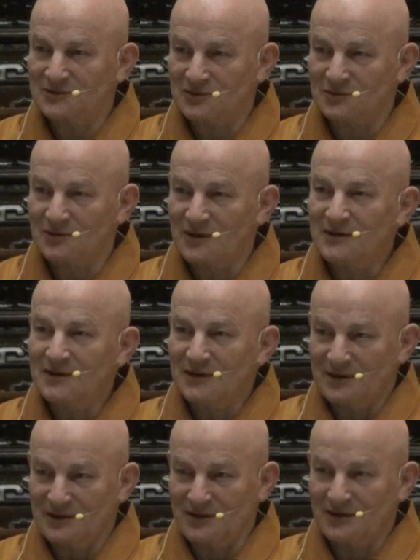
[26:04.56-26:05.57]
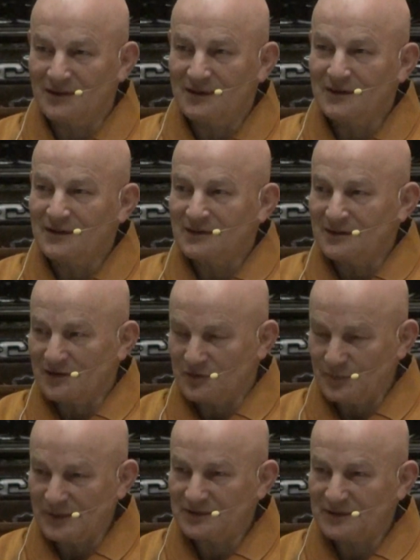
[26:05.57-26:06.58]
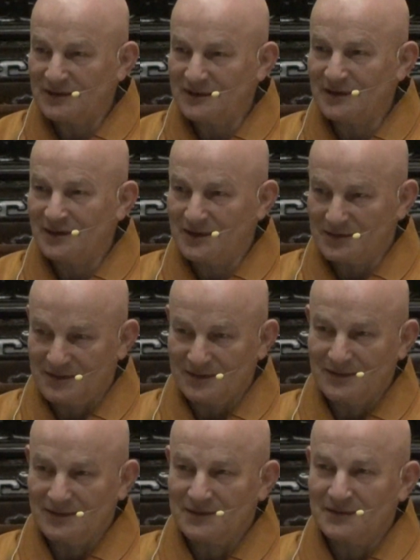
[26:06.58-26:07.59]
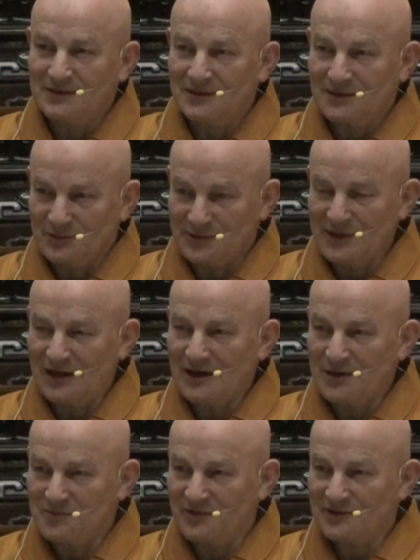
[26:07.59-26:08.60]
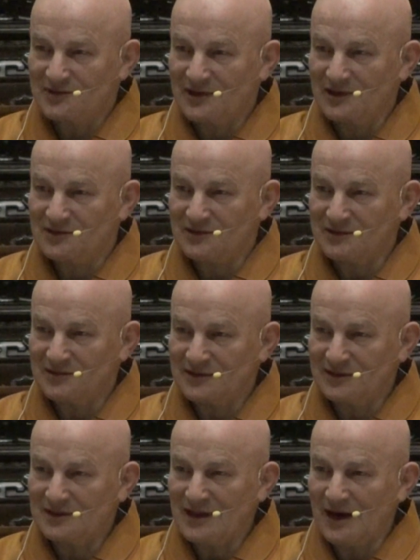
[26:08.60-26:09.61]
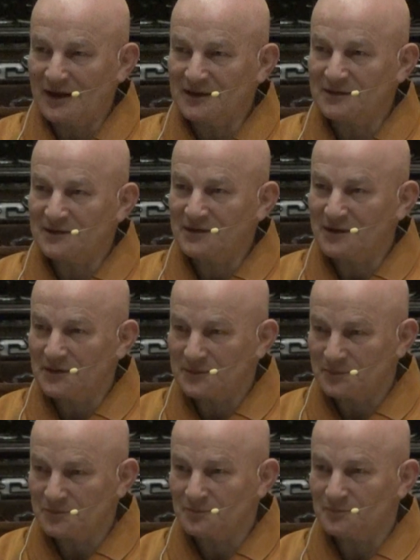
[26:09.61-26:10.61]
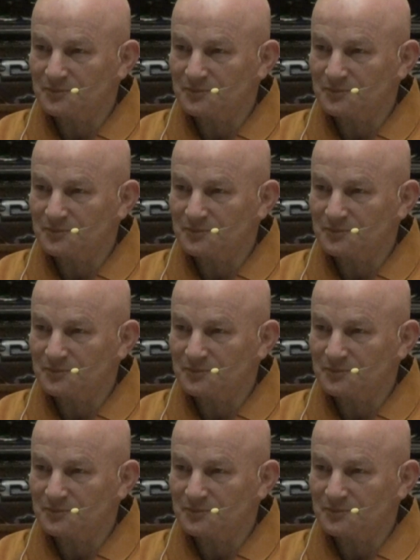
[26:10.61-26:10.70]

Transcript: so uh, especially we are emphasizing the nine hmm,